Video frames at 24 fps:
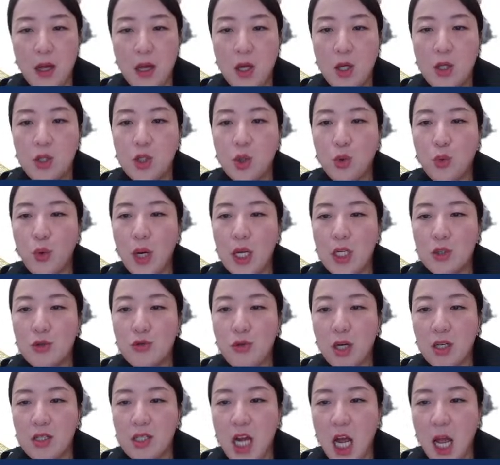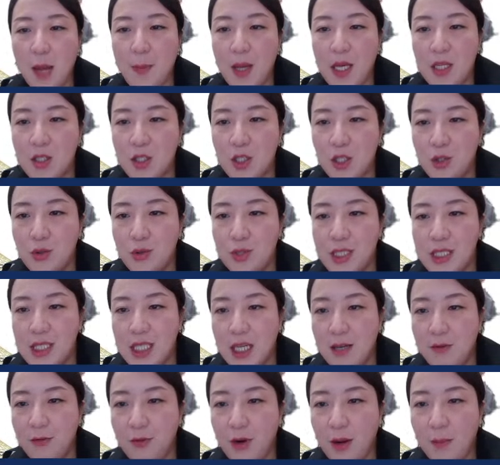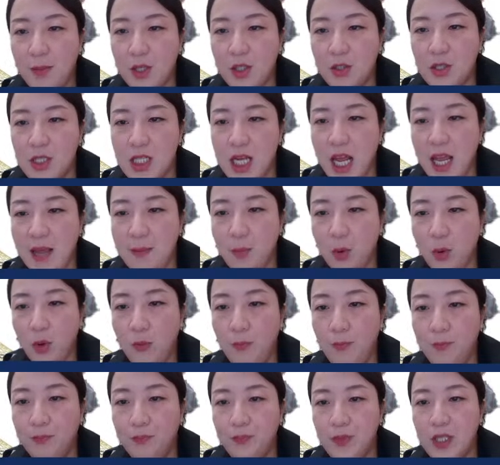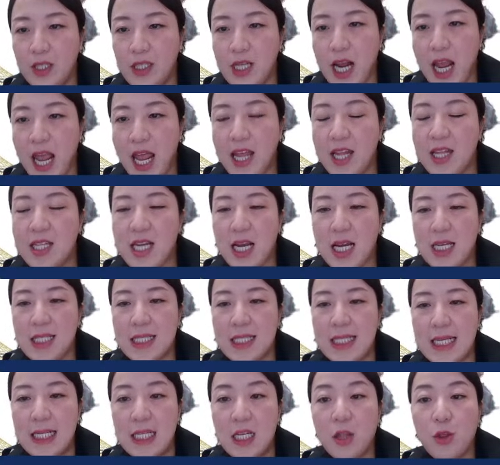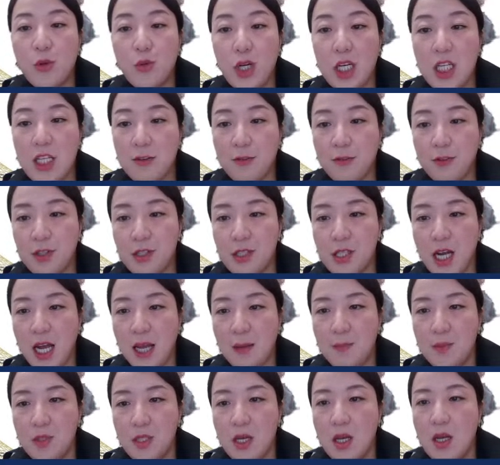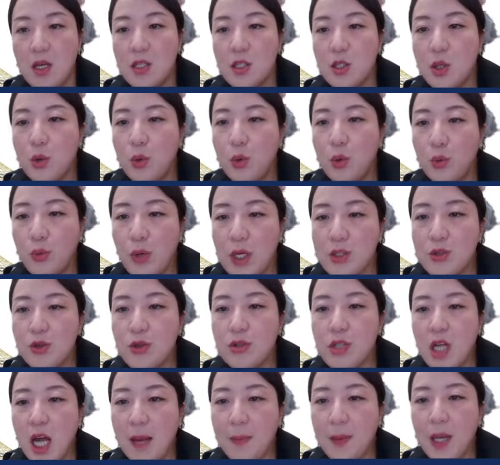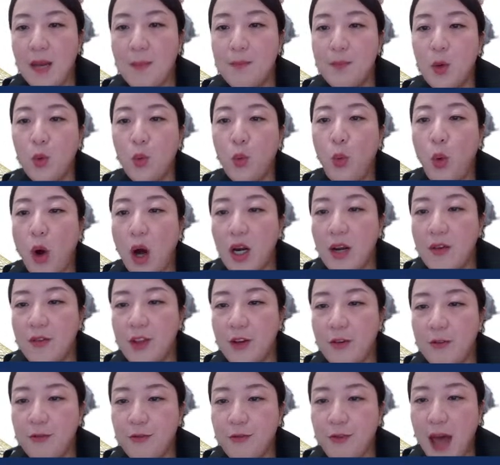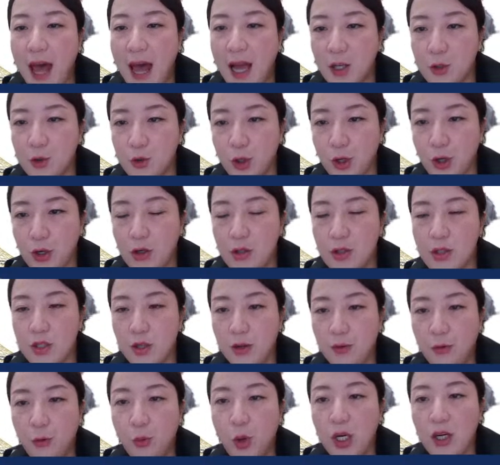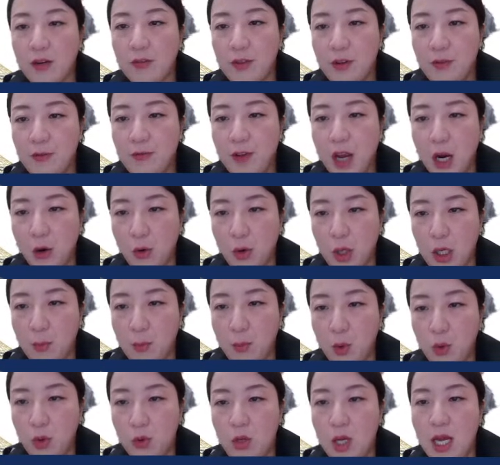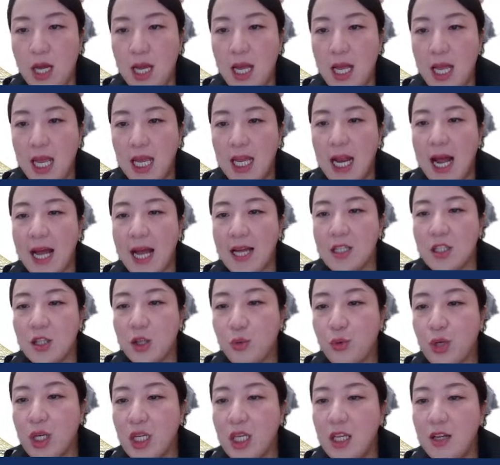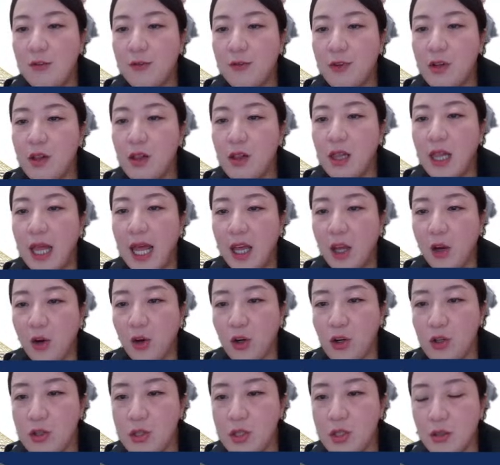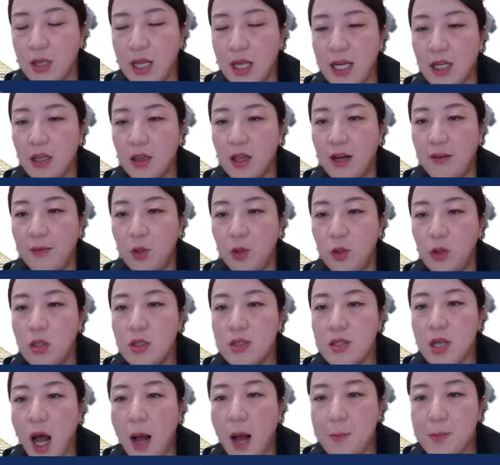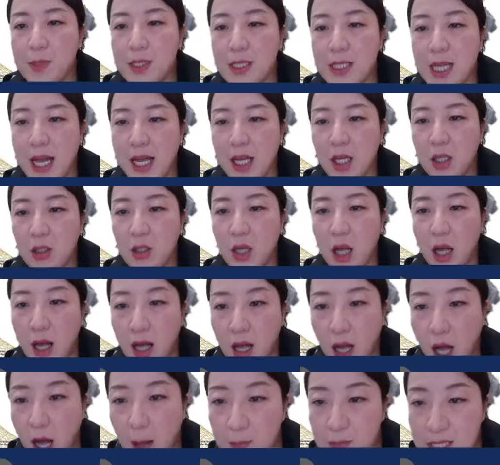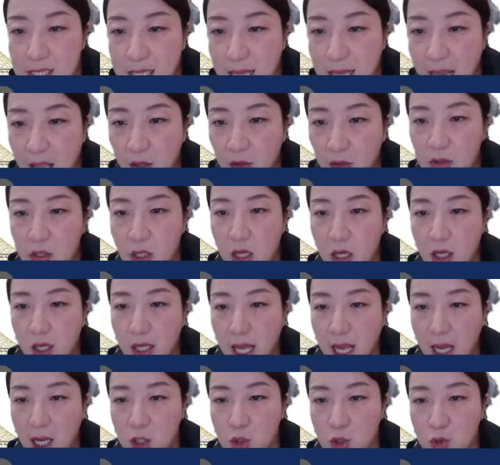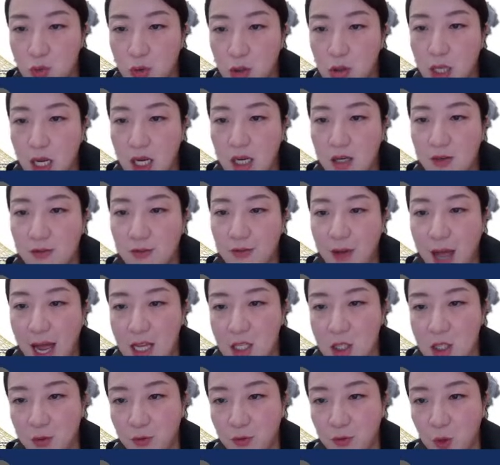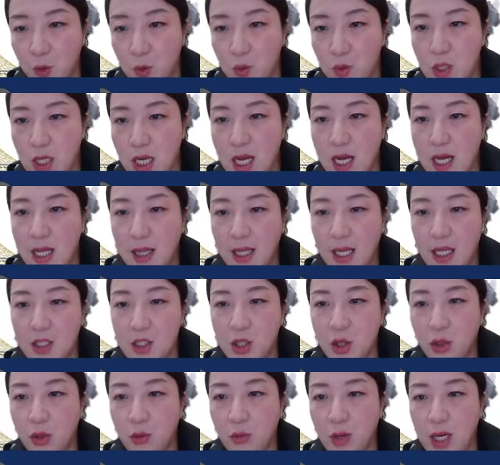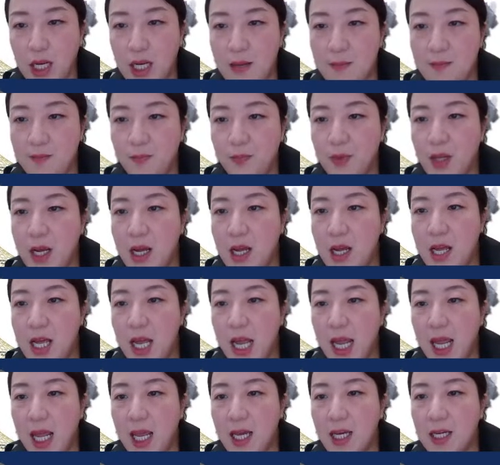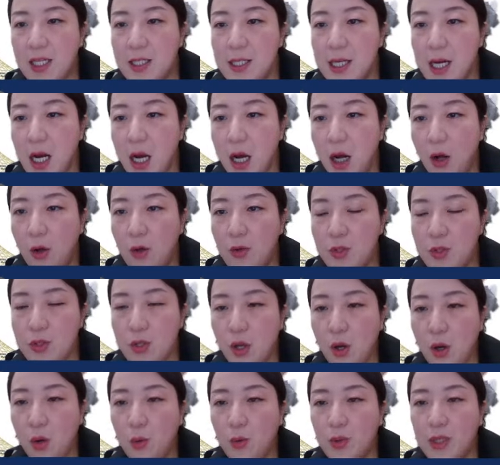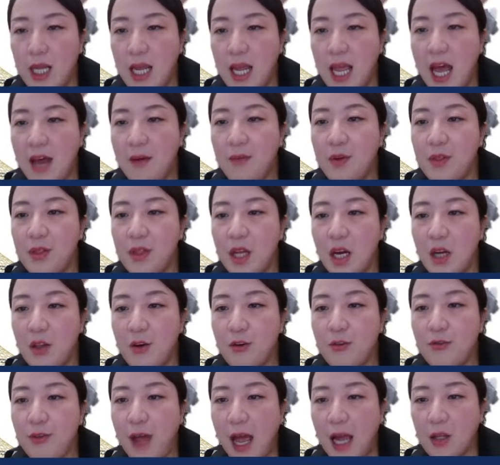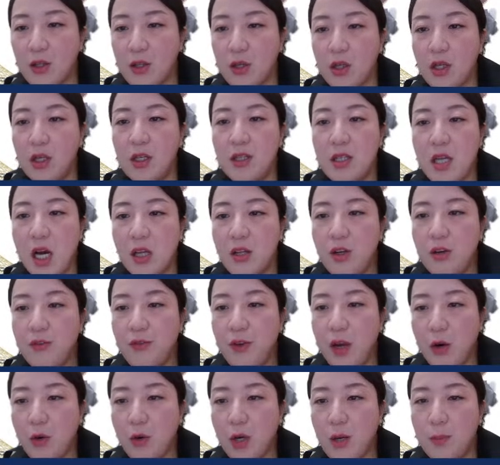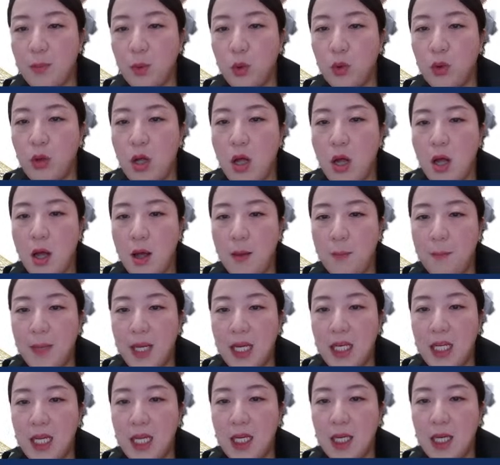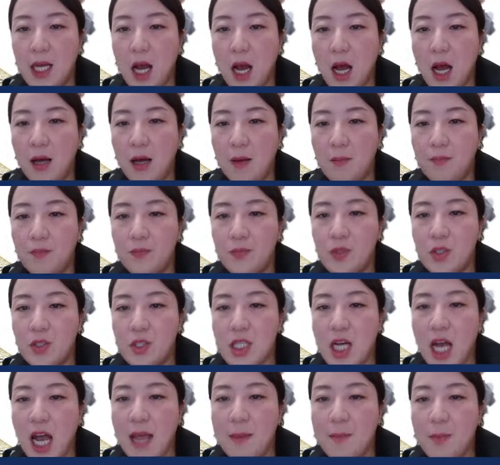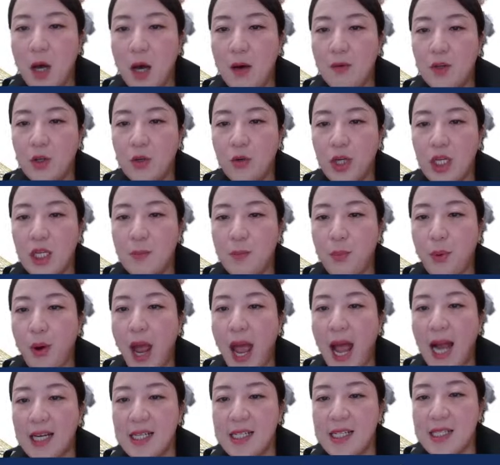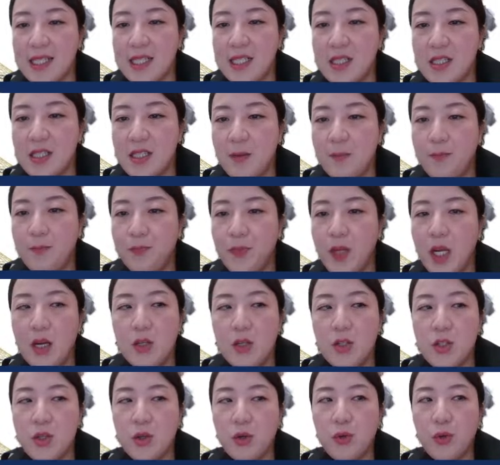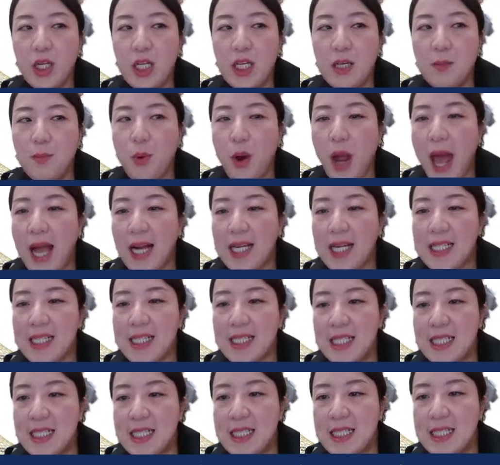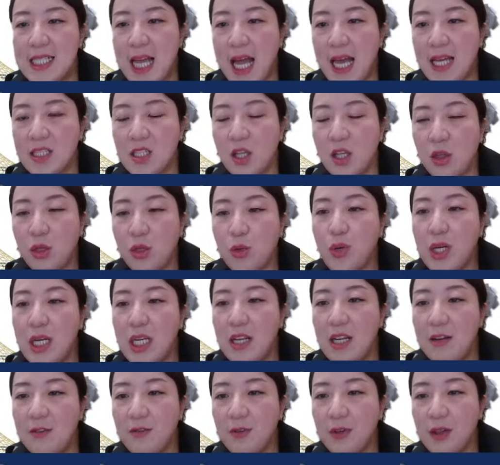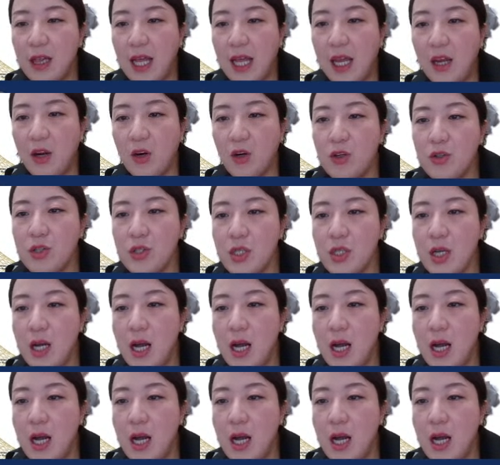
So restaurant type, as you see from the table, they tested 3 different types. So restaurant type can be one of the factors, so one of the variable. It has 3 different layers, like level, upscale, casual, and fast food. That's 3. And also they have another factor, another variable, meaning the type of green practices. So green practices has 3 different layers.